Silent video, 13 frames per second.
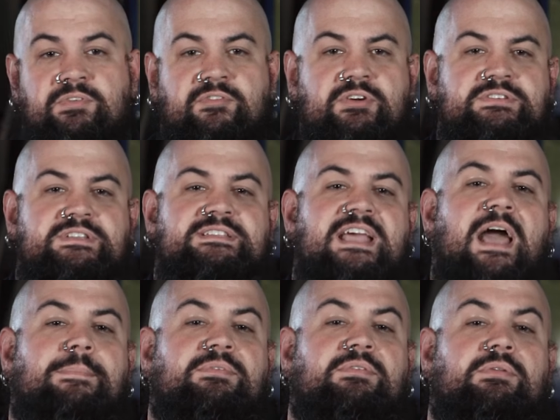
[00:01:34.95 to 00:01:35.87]
First, it's
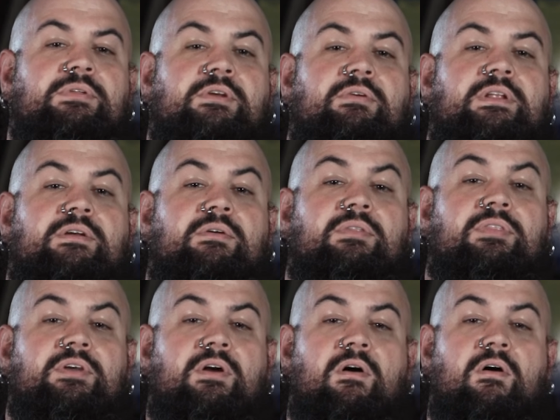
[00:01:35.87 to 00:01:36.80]
absolutely critical
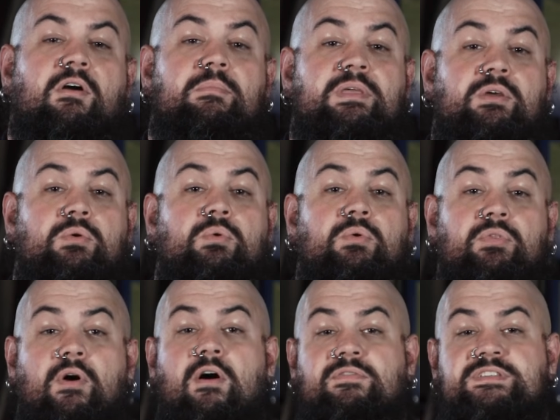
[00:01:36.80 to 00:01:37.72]
that the car be
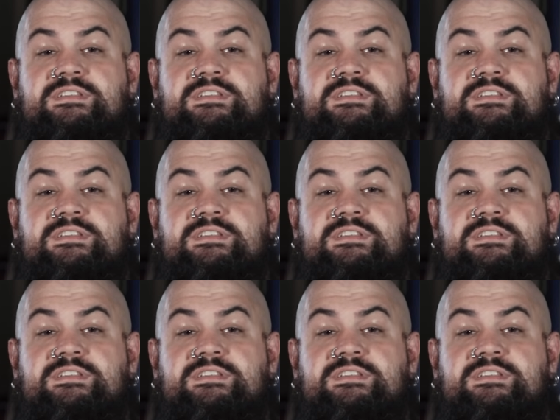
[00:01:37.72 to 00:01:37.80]
cooled off.